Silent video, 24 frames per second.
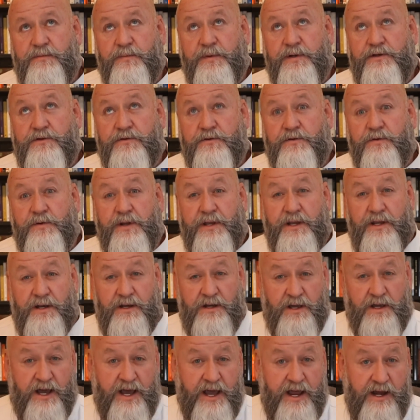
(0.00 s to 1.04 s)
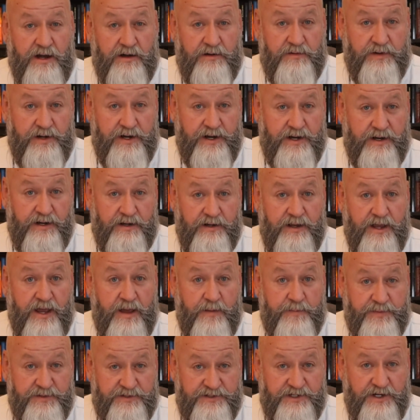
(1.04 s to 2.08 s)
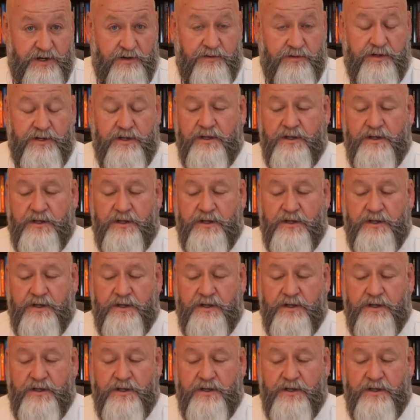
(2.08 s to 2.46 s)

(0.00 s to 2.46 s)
recruiting and the hiring episode